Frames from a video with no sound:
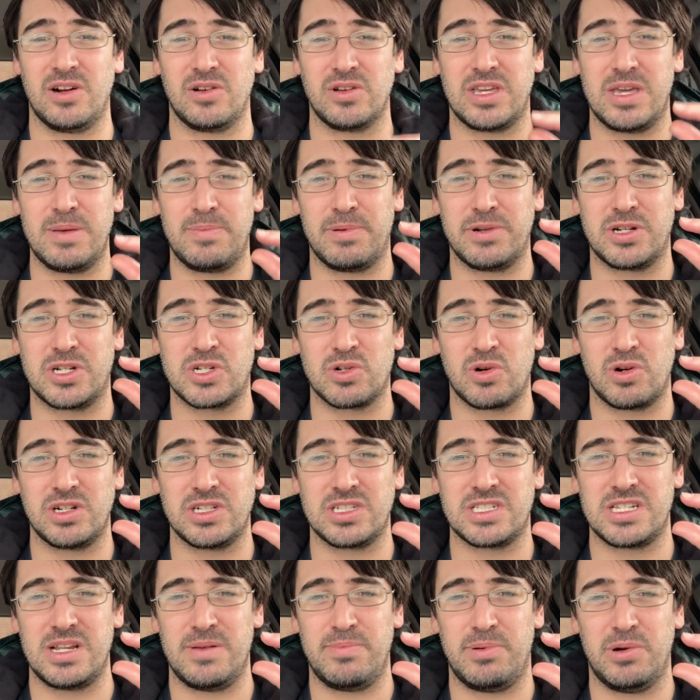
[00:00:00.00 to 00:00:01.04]
keep it short and
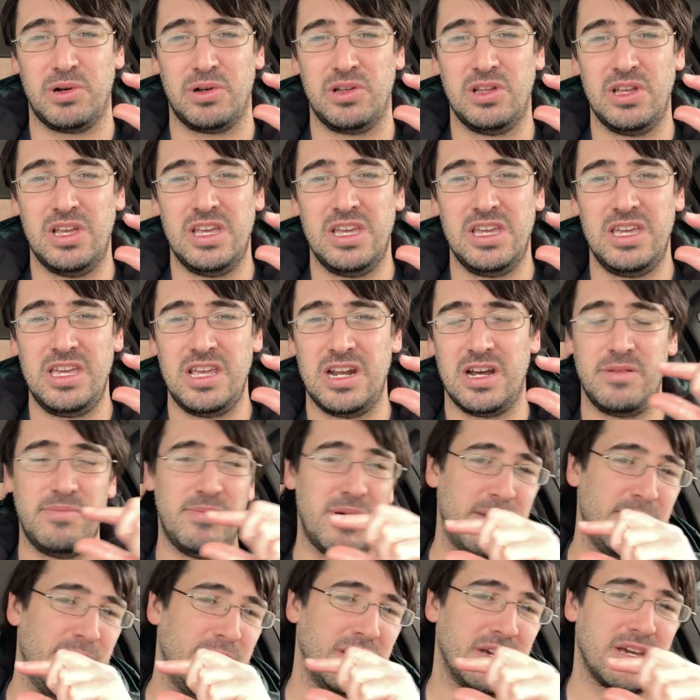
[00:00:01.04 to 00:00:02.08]
simple,
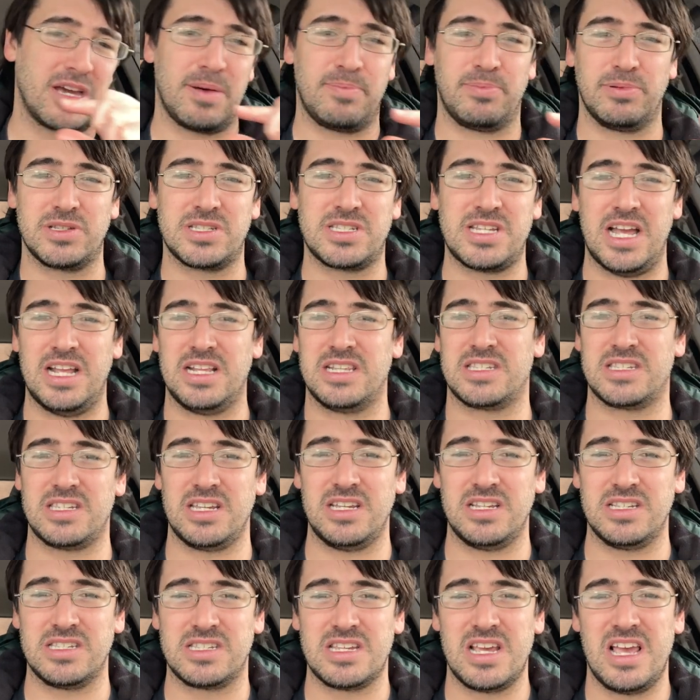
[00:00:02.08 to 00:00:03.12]
maybe a couple
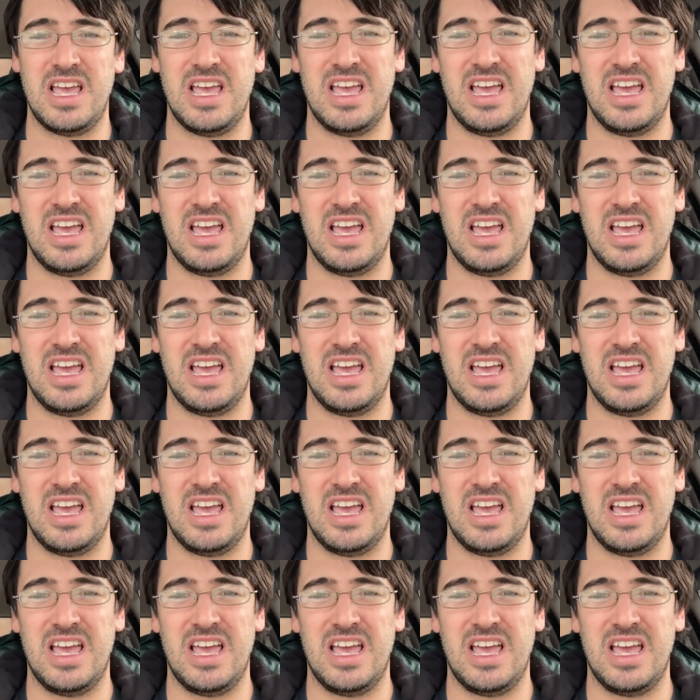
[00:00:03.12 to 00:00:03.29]
sentences,